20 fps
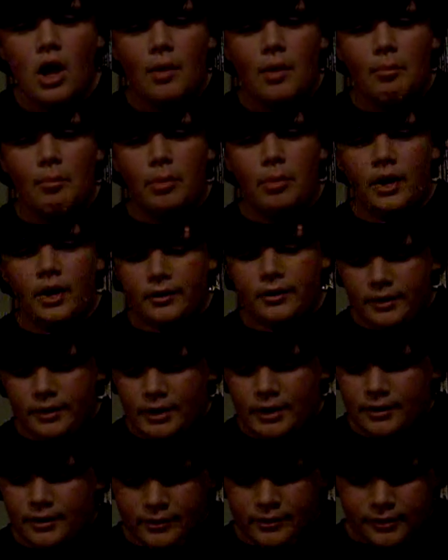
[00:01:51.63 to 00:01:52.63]
But yeah,
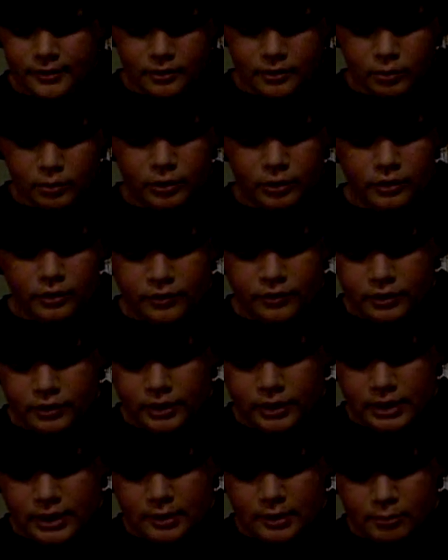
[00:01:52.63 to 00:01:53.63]
this is a really fun
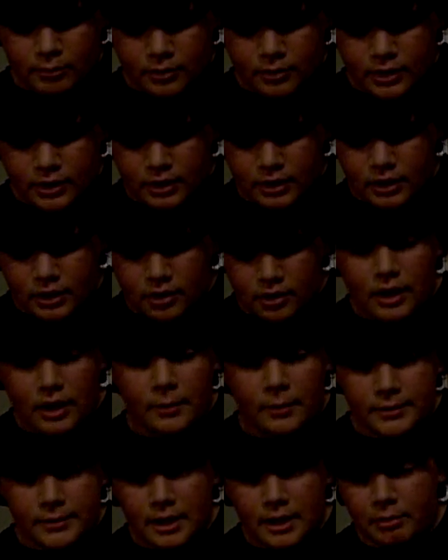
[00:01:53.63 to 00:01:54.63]
game, and I
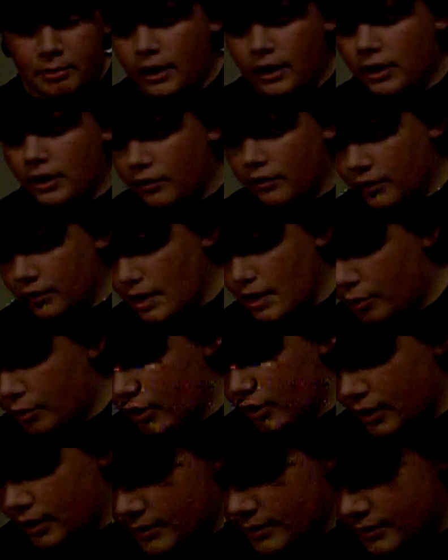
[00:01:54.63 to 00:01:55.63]
was happy to get it for that price.